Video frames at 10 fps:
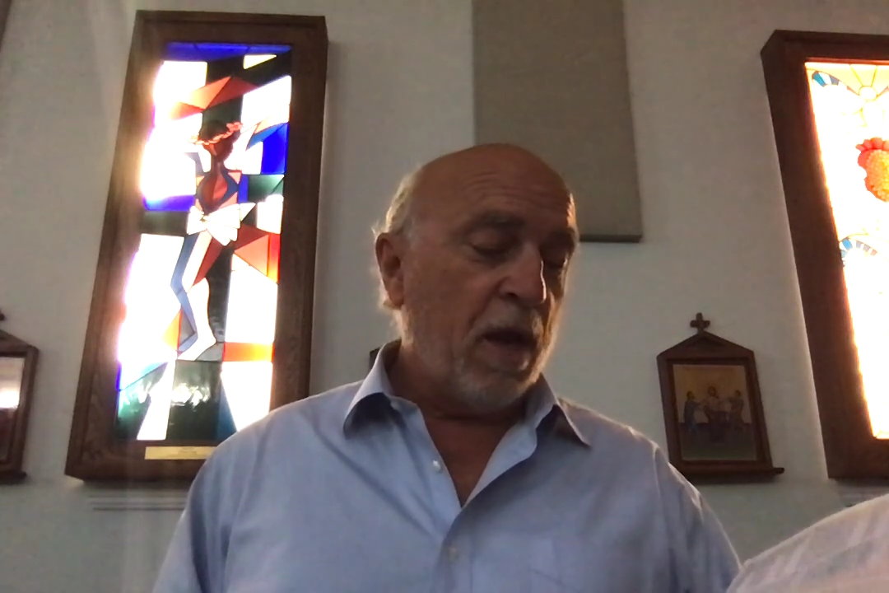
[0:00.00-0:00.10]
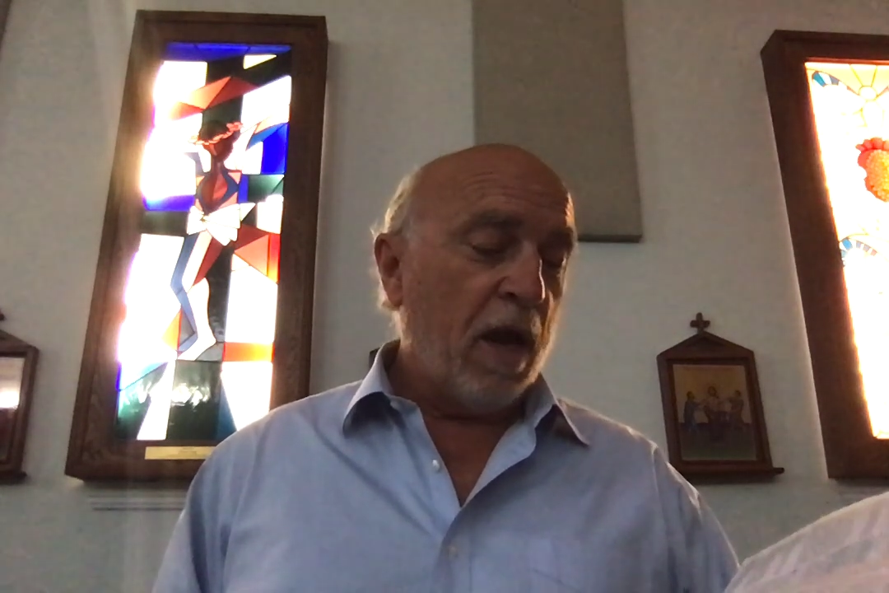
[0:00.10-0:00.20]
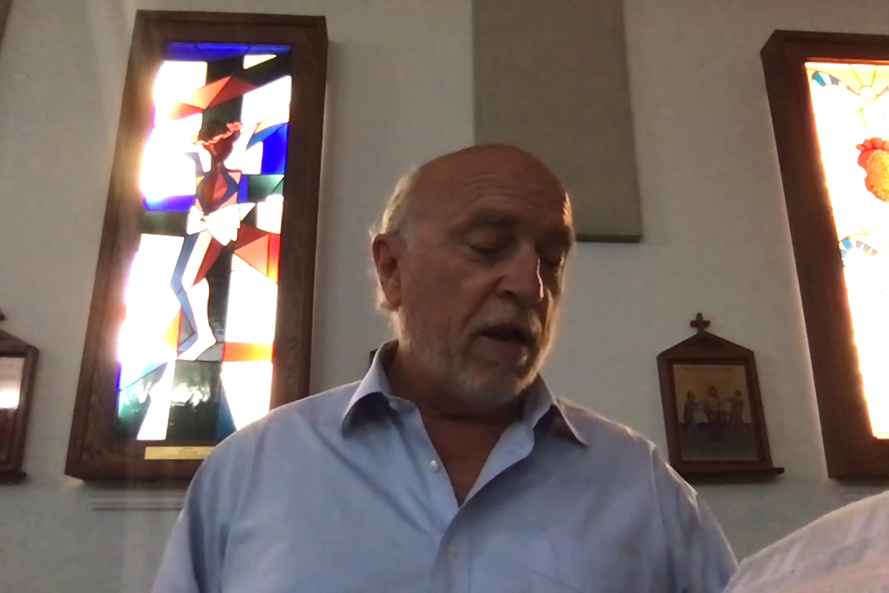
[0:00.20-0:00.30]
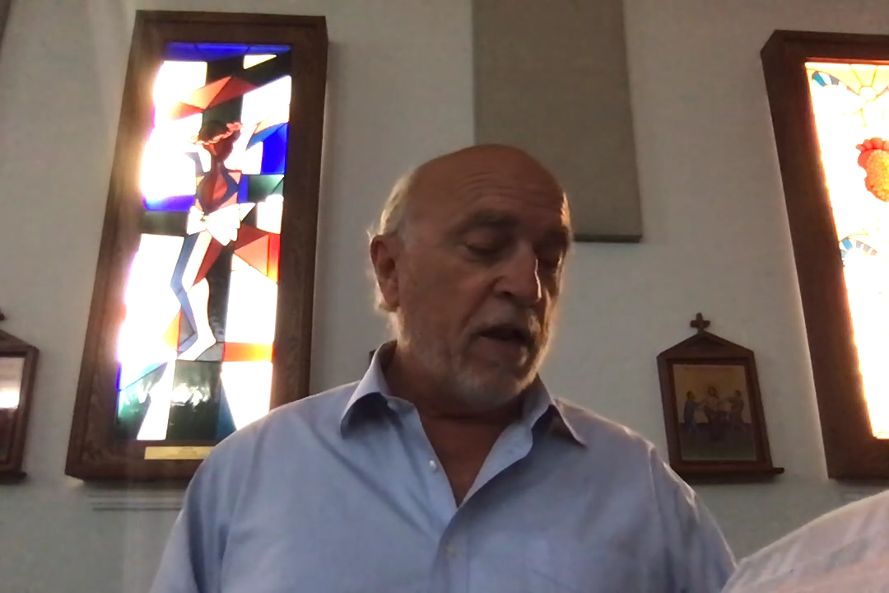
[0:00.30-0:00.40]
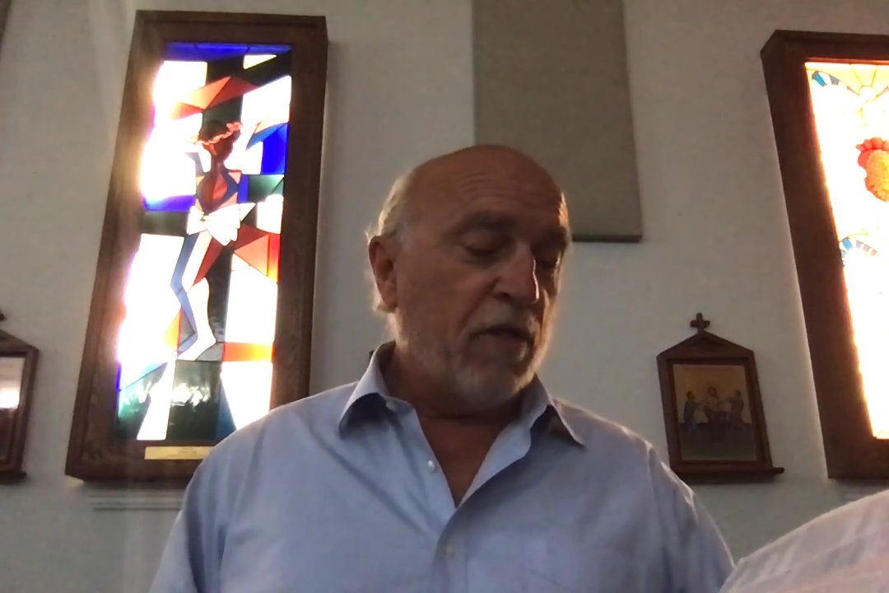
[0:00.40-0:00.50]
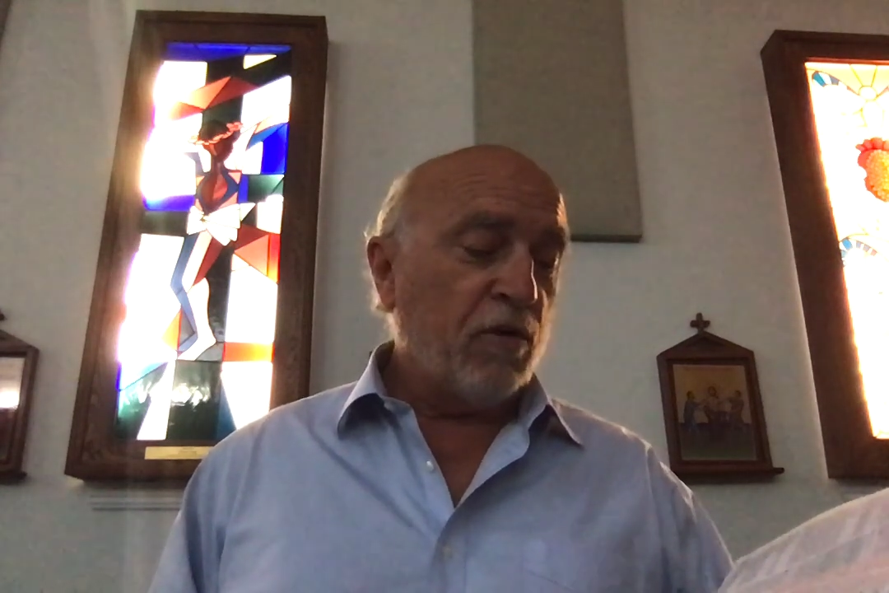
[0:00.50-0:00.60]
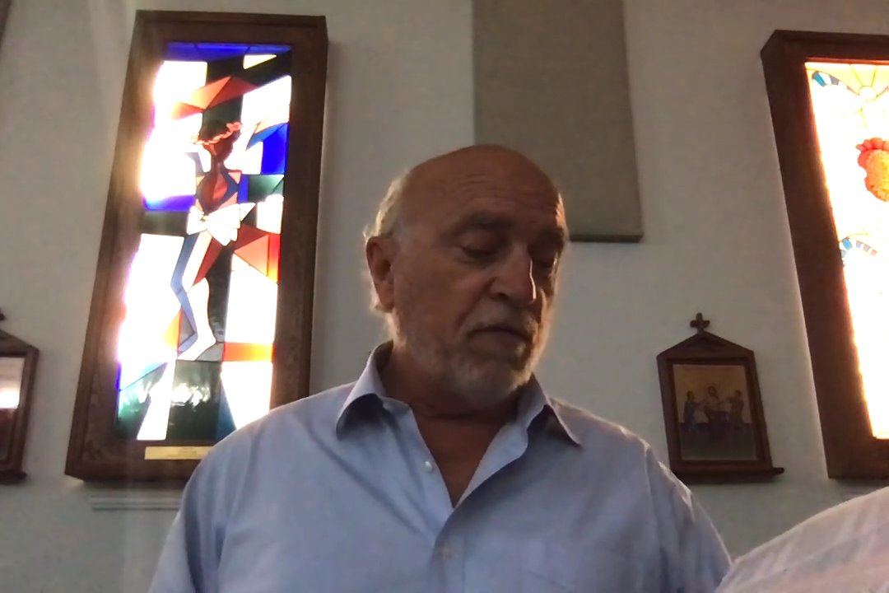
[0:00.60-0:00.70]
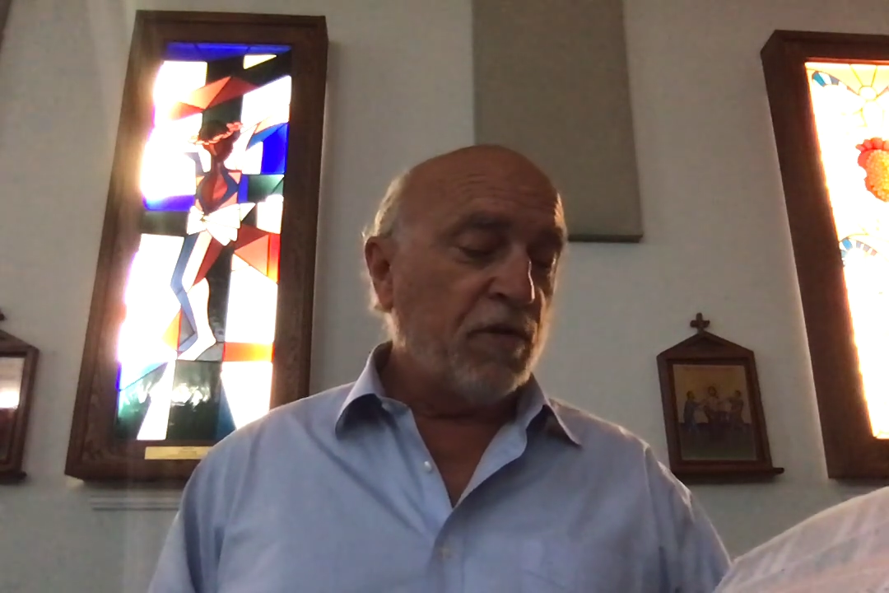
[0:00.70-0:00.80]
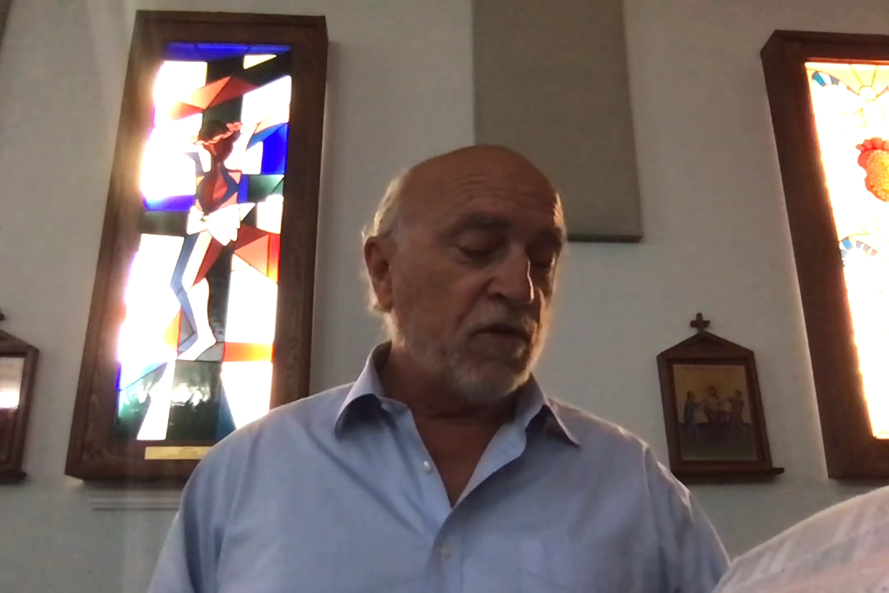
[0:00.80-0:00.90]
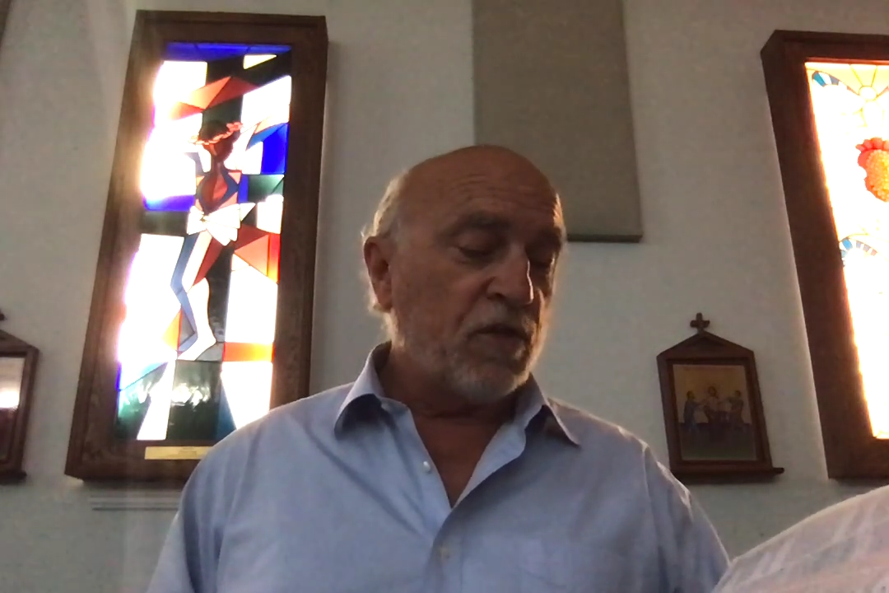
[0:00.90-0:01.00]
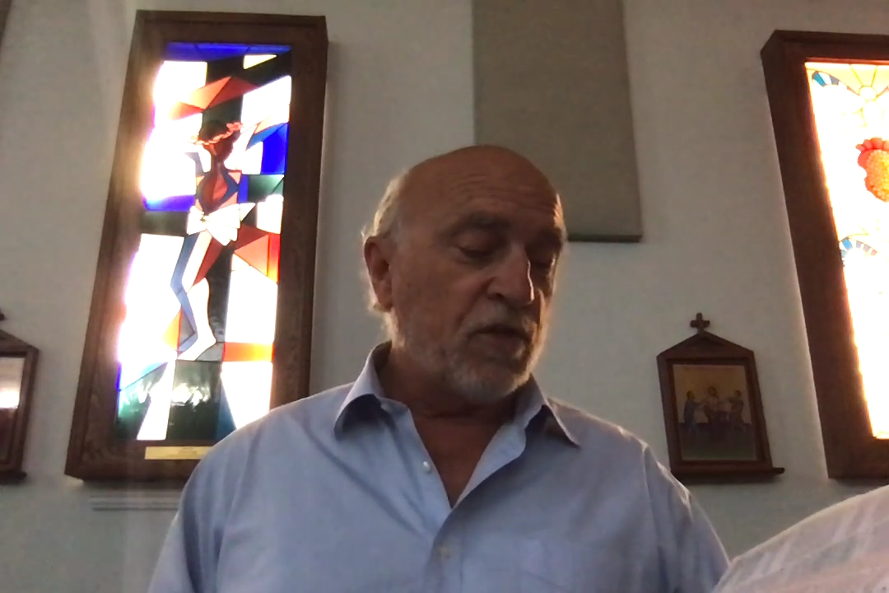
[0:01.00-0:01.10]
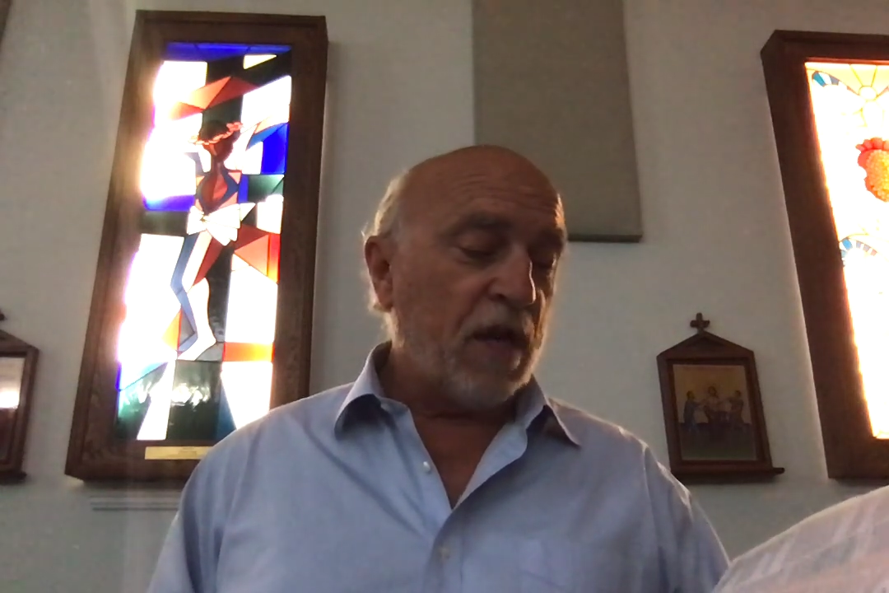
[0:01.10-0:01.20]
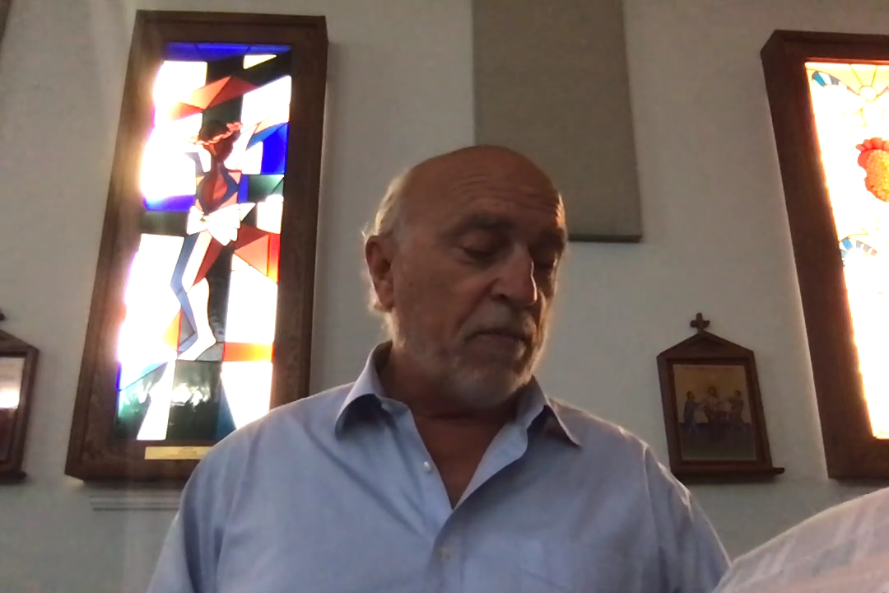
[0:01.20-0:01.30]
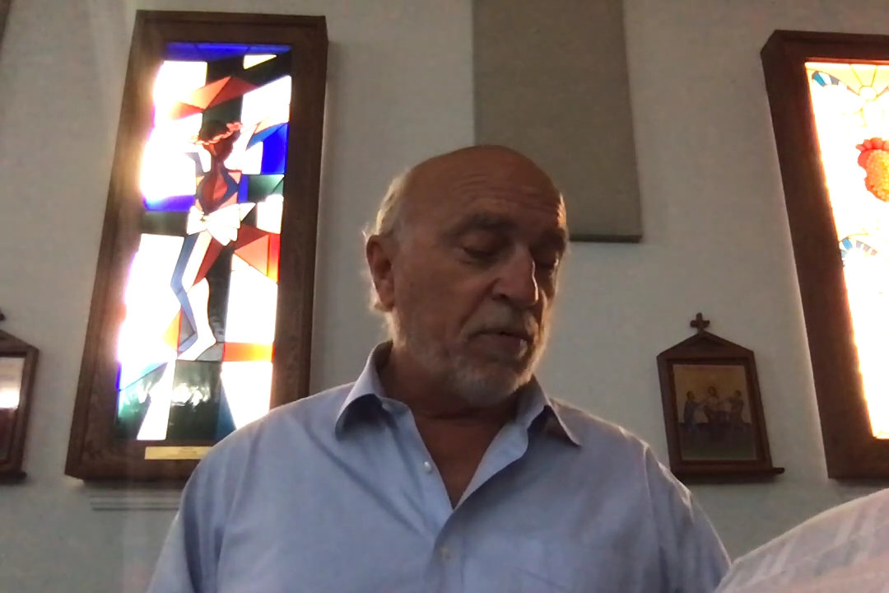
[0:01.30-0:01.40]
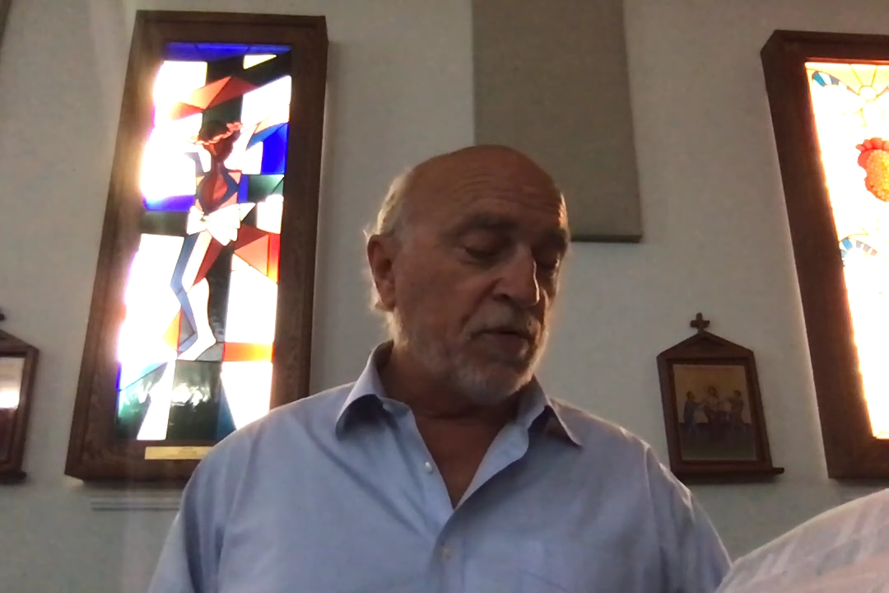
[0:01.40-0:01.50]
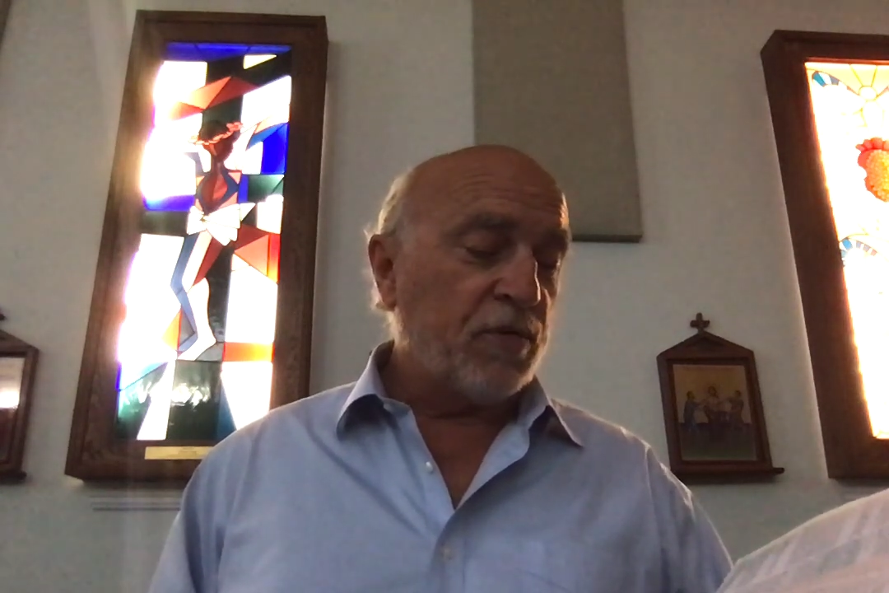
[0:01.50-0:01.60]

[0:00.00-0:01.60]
Another of his disciples